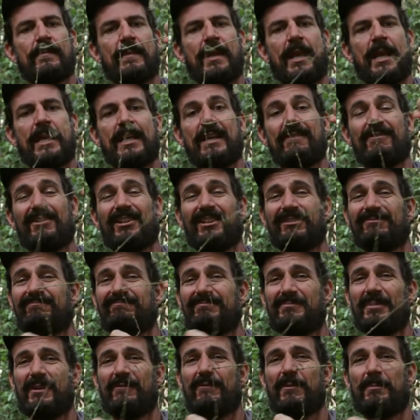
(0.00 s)
and give it a
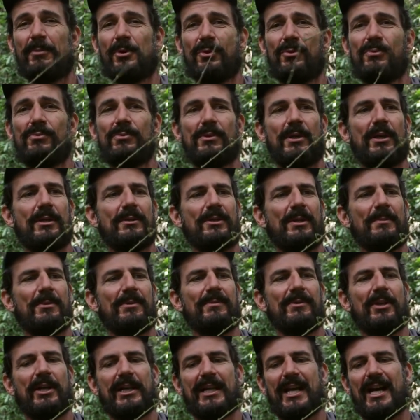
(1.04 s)
bit of a pull, I'm,
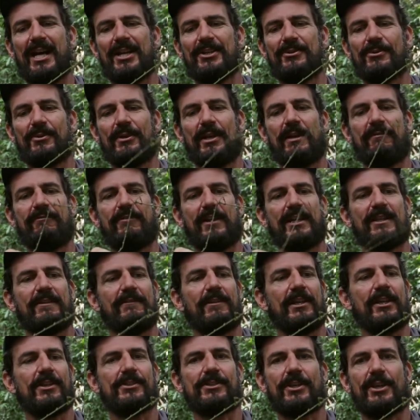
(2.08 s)
I can't do it
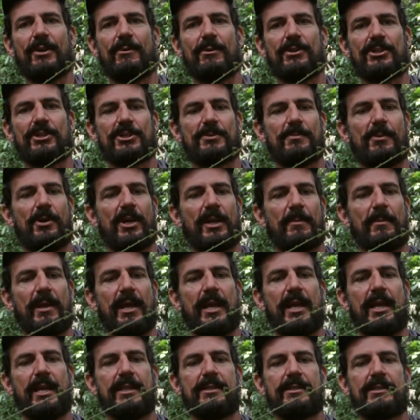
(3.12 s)
effectively because I don't want to spike my
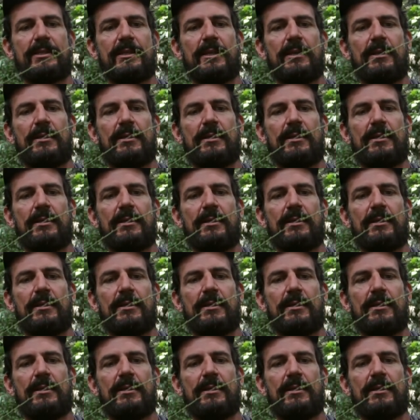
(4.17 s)
hands,